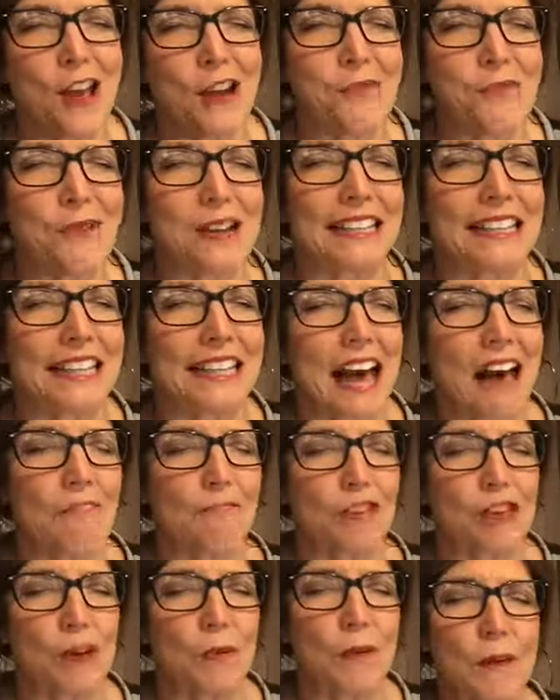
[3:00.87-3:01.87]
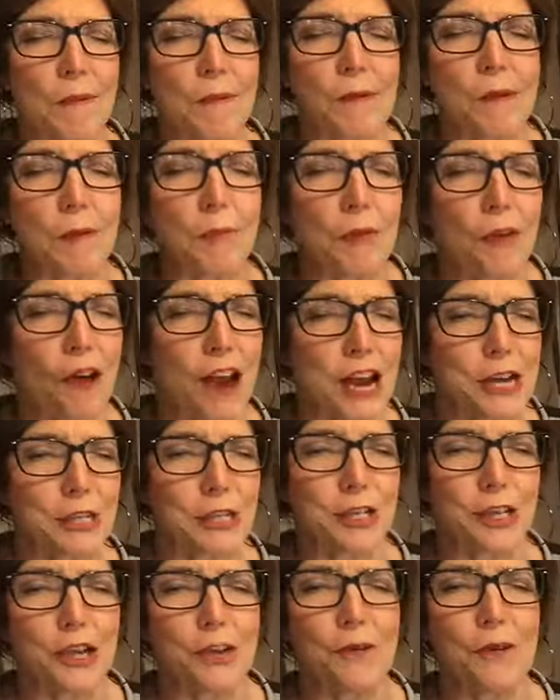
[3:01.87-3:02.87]
We love you we
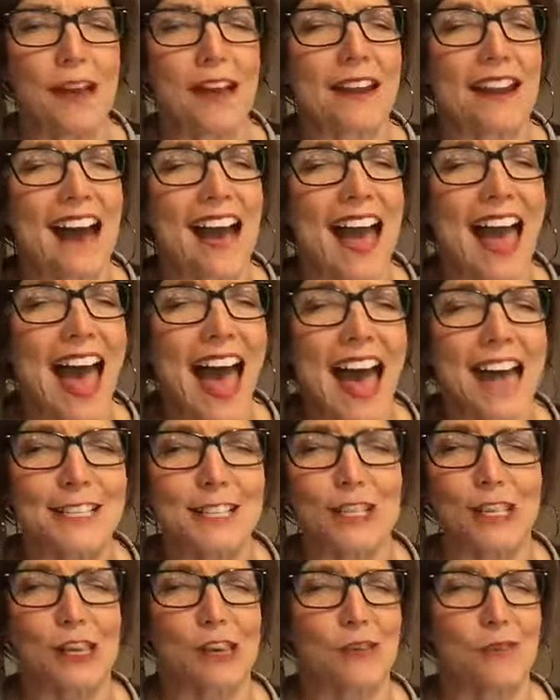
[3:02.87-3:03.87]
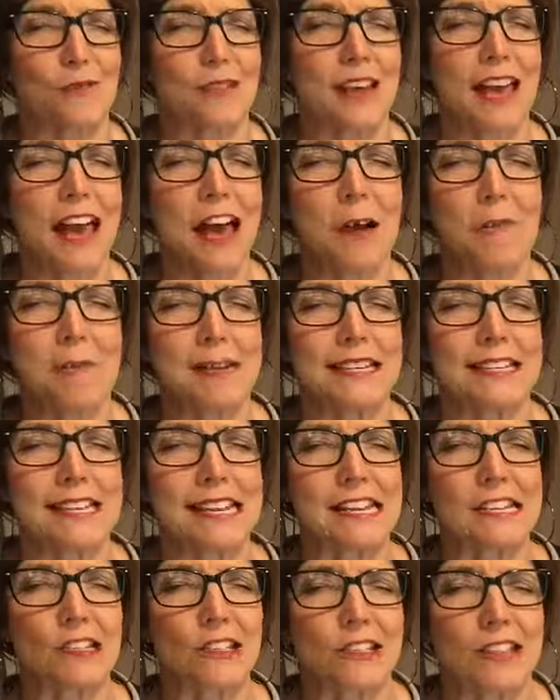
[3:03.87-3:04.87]
praise you, and I ask you to help me
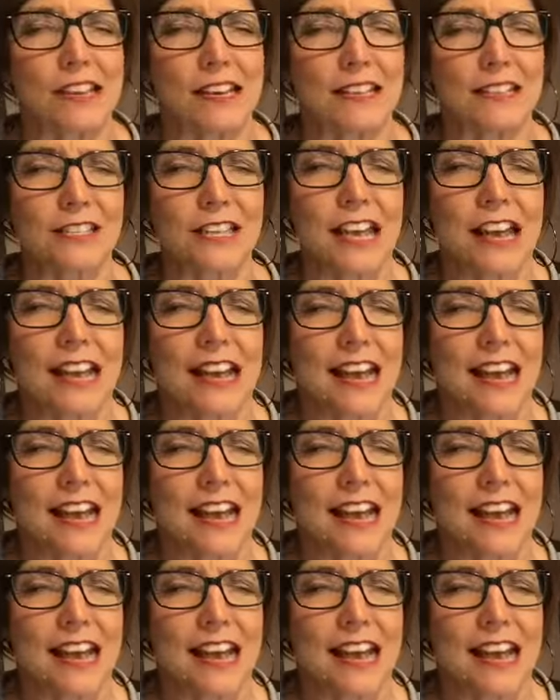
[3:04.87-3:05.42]
teach this.